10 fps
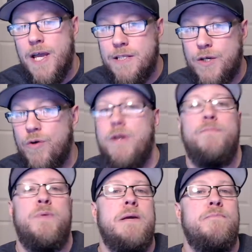it's going to
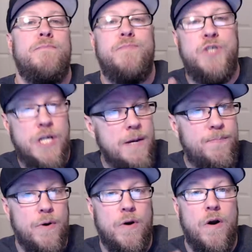be
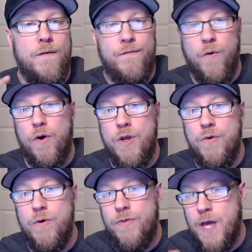cheaper for
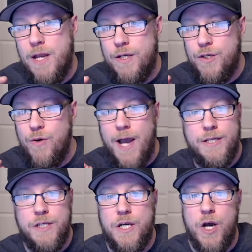you than to
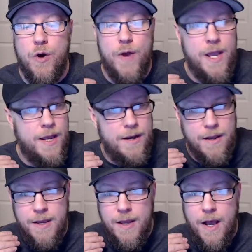actually go in
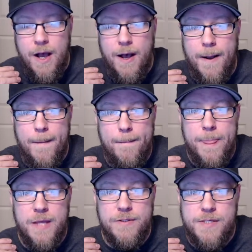um
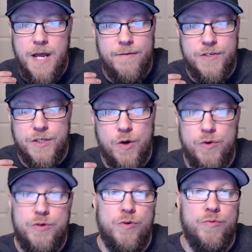instead of just
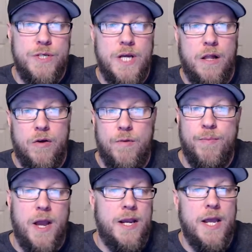going to a retailer and
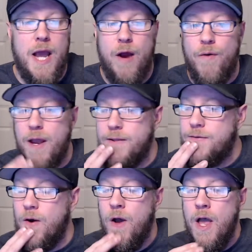buying it outright.
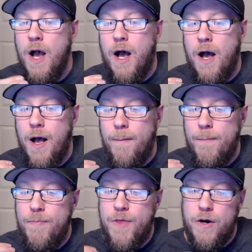So
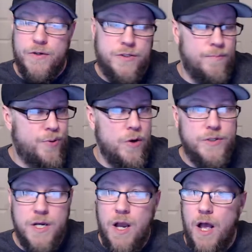um there's some
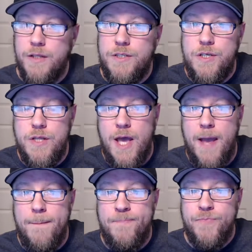pros and cons to
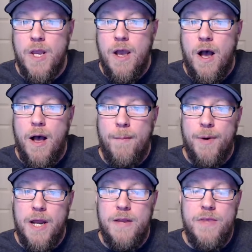that, uh
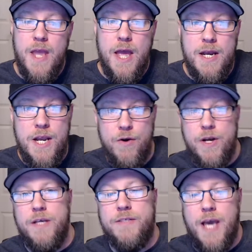but in the end, here
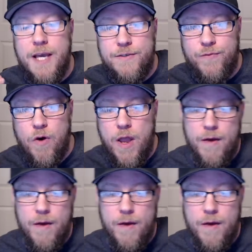it is, guys, for you.